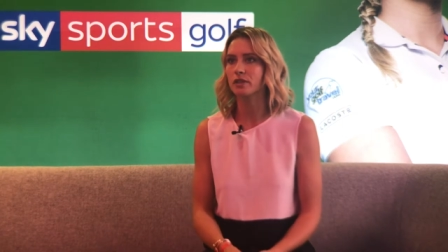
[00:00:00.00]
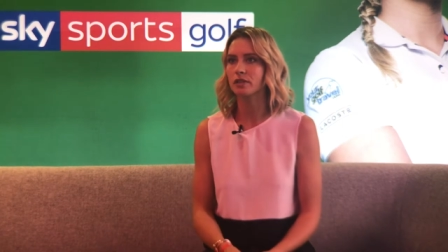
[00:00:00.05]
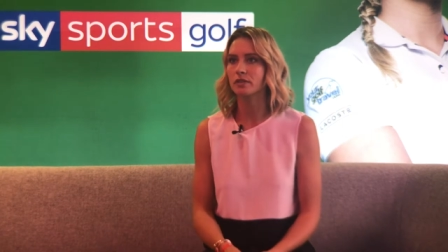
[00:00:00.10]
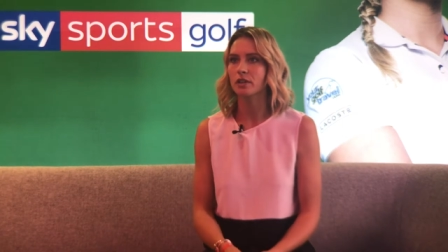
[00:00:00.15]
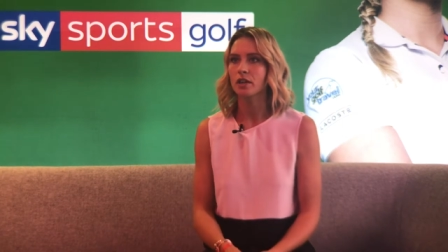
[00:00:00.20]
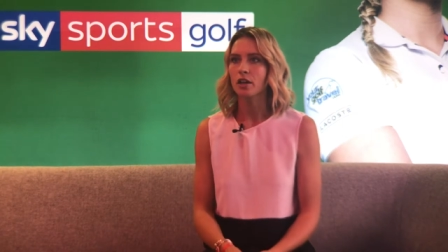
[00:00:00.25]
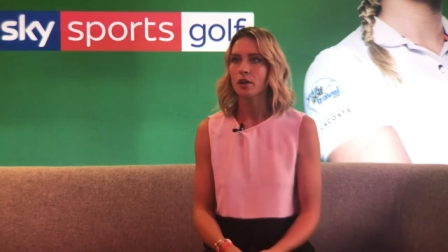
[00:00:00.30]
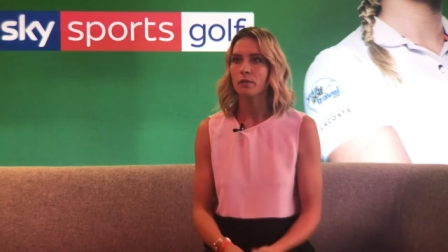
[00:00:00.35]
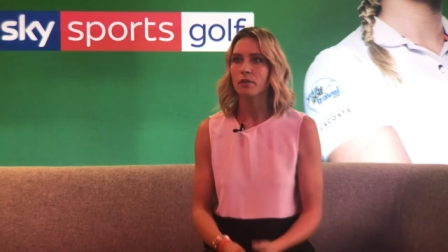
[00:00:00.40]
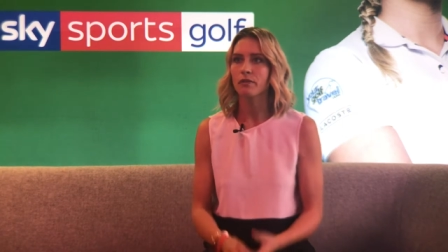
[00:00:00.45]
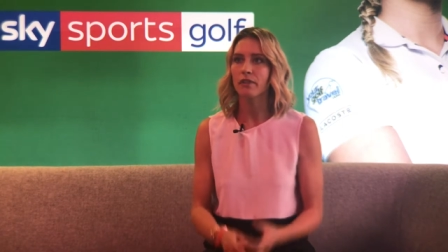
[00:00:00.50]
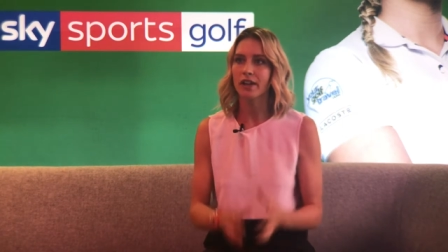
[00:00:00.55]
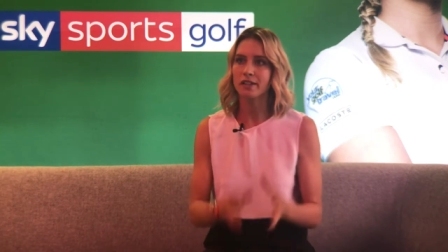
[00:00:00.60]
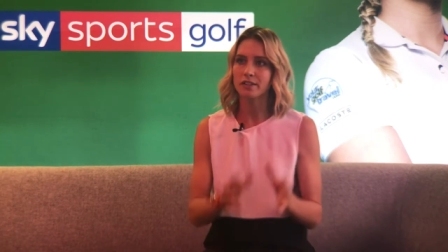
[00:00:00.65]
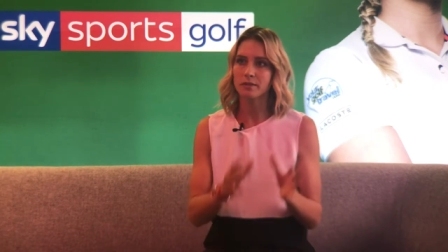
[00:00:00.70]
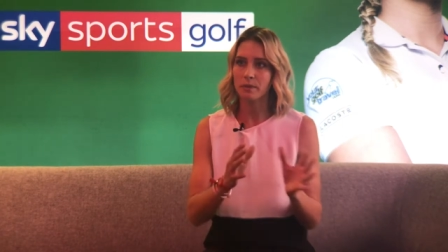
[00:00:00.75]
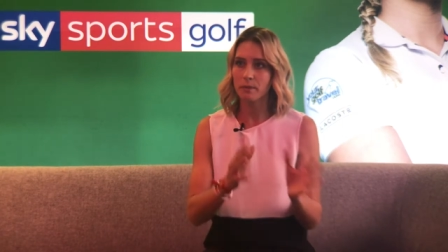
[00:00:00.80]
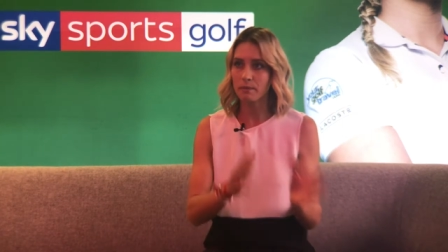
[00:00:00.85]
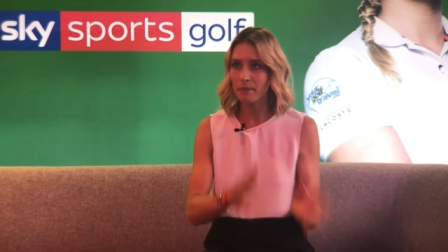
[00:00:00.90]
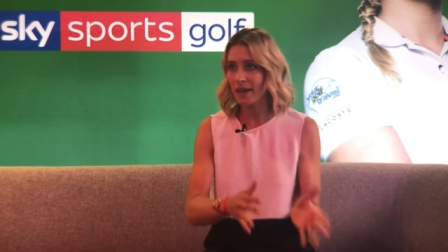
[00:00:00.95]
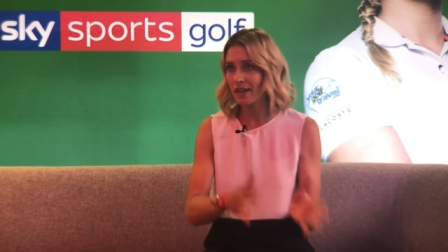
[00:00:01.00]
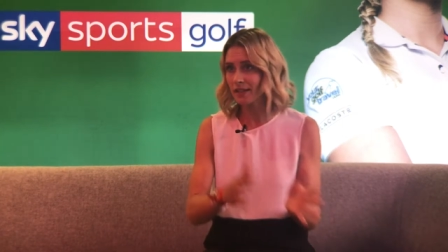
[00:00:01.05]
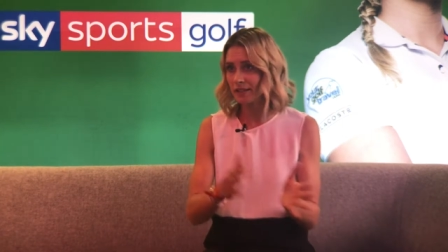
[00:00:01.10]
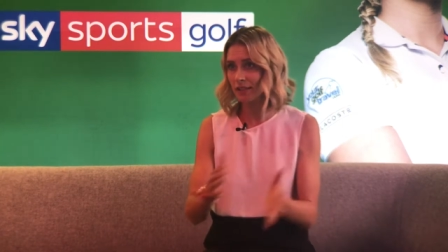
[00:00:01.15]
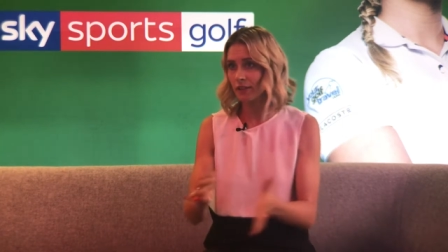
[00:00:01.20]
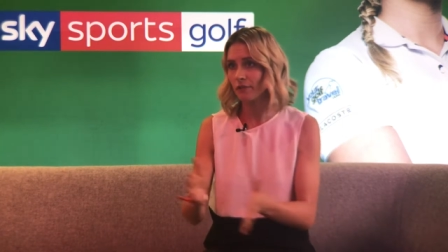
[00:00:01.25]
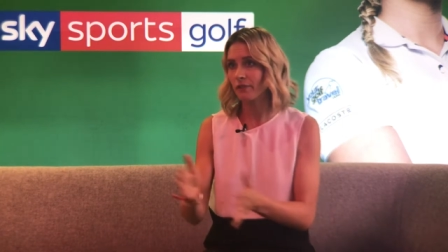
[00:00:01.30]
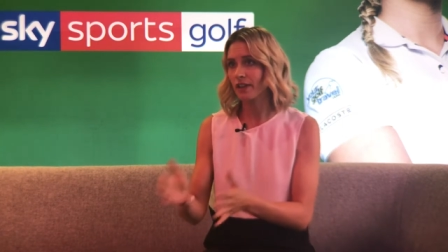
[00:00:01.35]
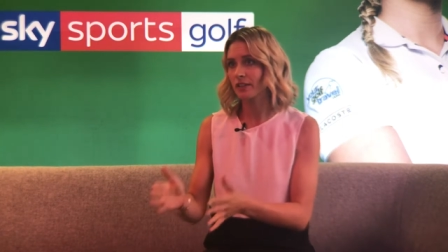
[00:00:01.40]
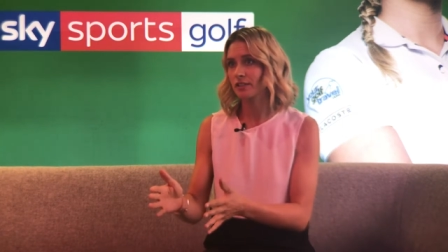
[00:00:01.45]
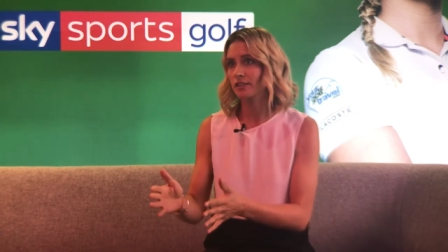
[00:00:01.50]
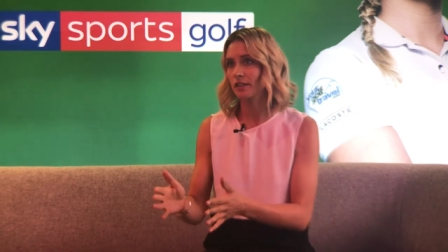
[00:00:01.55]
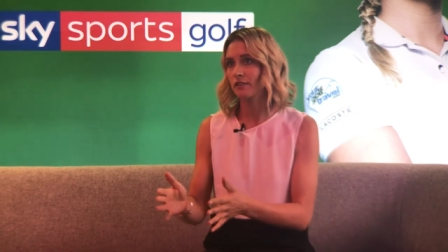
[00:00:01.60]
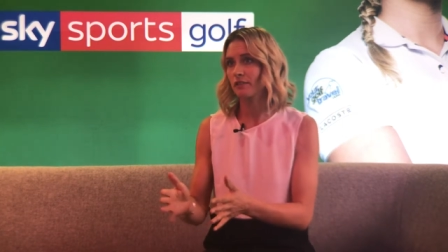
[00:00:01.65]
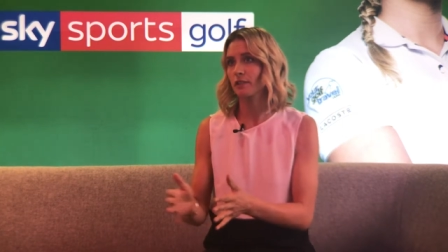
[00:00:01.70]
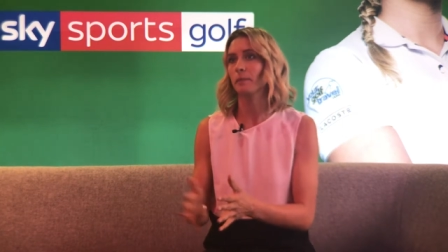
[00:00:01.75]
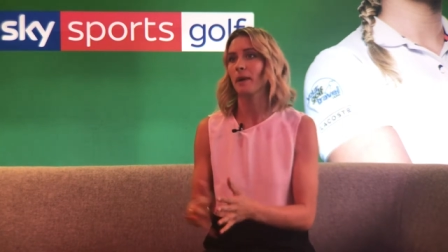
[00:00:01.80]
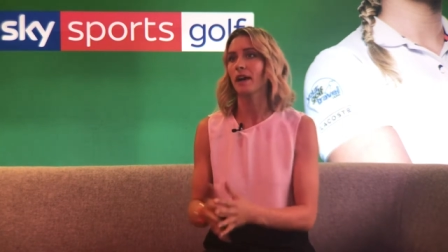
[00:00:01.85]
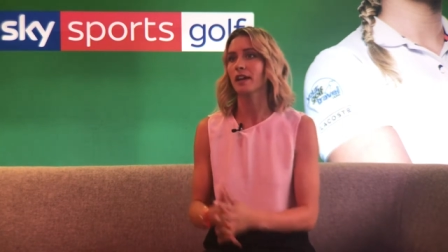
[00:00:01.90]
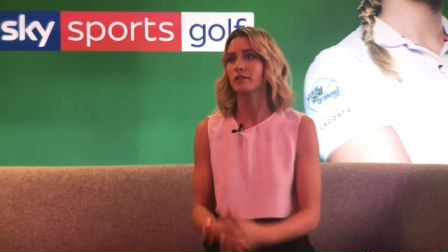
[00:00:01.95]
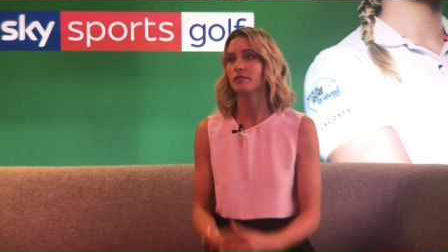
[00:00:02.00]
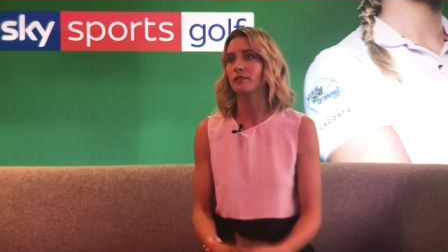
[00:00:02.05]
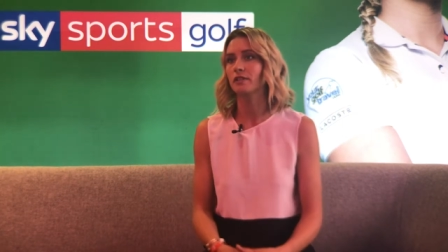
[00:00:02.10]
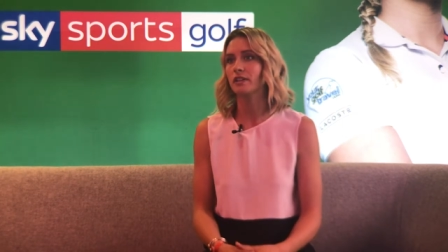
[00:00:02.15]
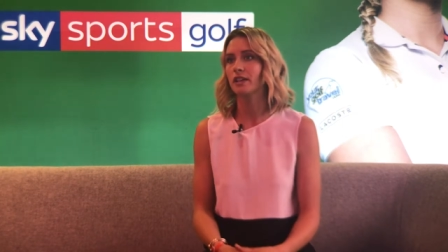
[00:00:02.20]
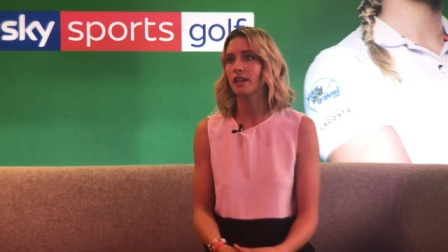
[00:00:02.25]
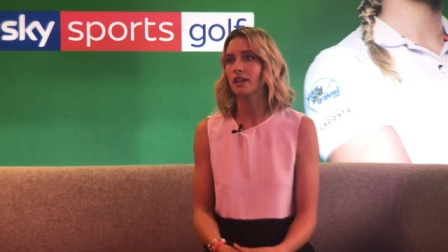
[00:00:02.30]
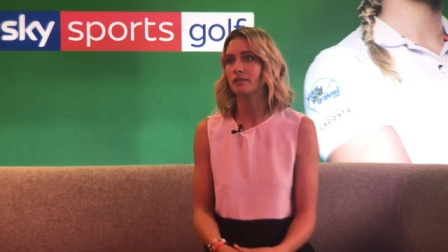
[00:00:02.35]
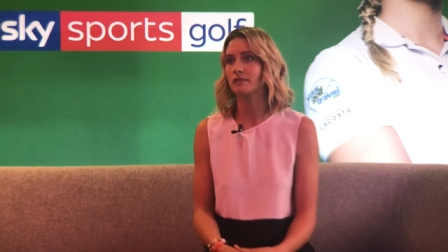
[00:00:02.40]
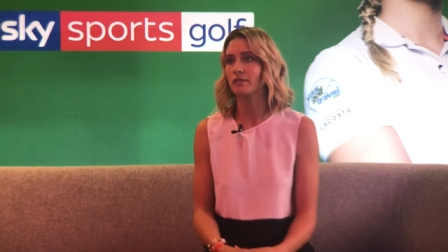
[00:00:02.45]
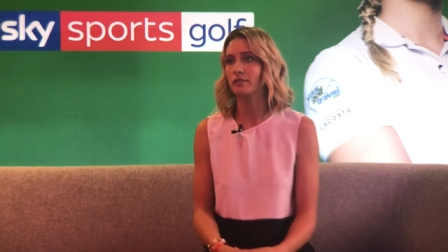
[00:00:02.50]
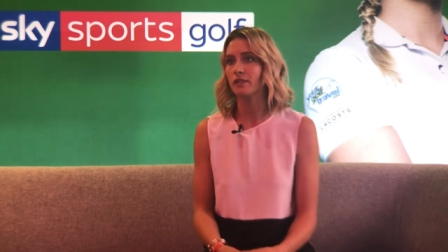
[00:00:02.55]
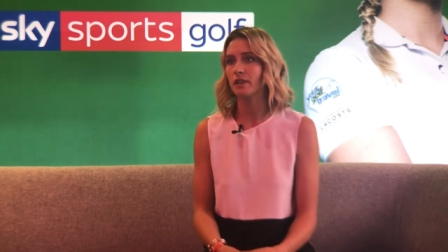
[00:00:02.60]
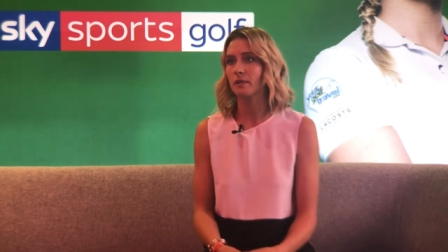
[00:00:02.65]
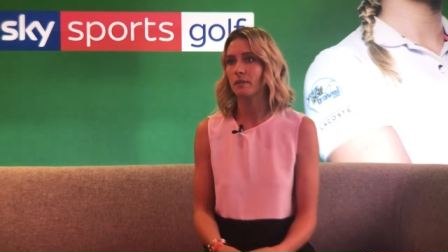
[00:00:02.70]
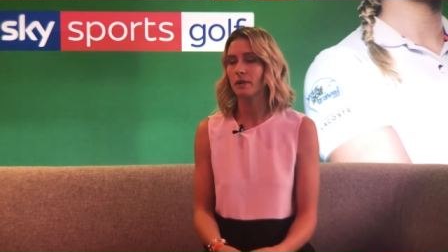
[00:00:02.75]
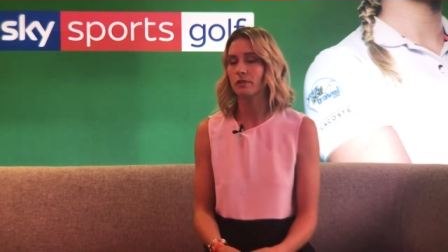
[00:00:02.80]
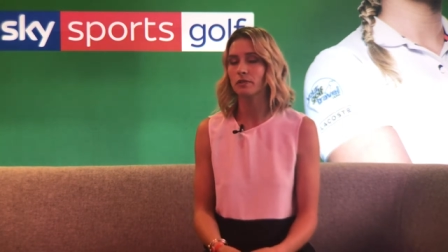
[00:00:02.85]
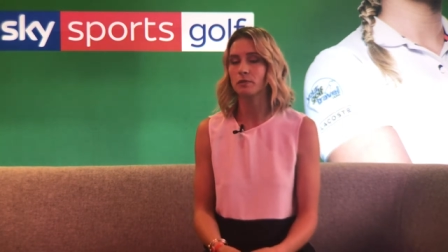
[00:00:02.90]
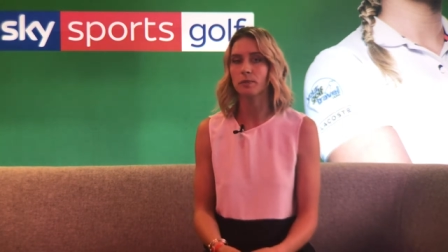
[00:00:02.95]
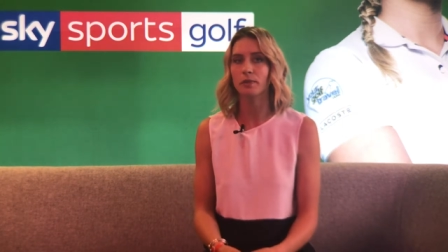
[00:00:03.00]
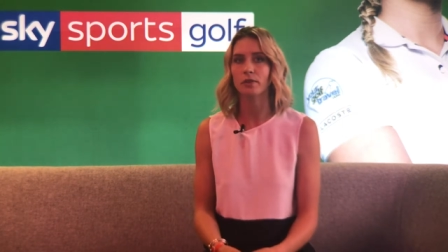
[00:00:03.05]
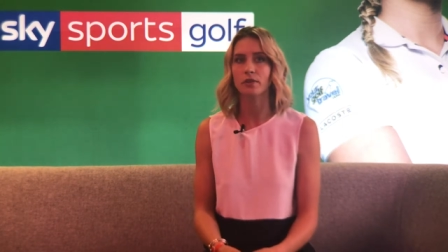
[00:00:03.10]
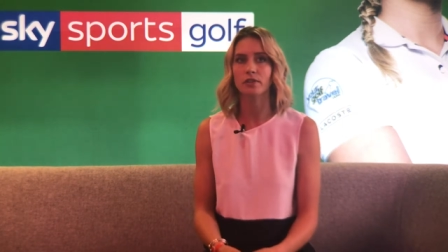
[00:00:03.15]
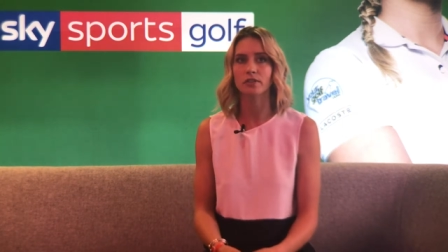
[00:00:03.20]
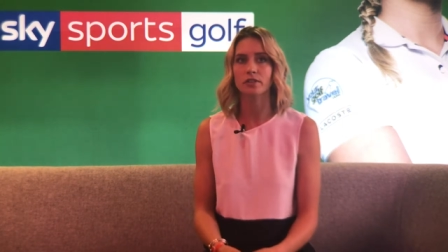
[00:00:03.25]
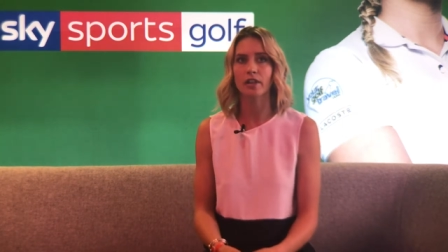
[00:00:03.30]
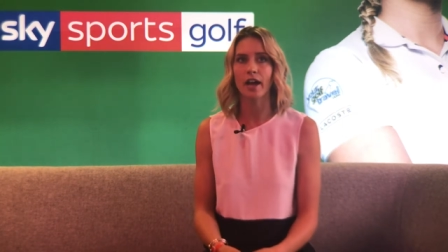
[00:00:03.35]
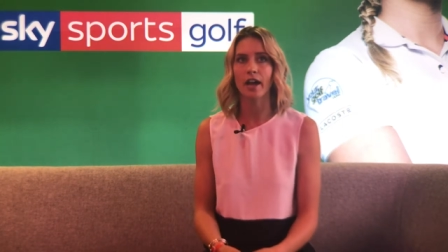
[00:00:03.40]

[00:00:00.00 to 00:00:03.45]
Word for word: And we've had some amazing events over the past few years for female sports.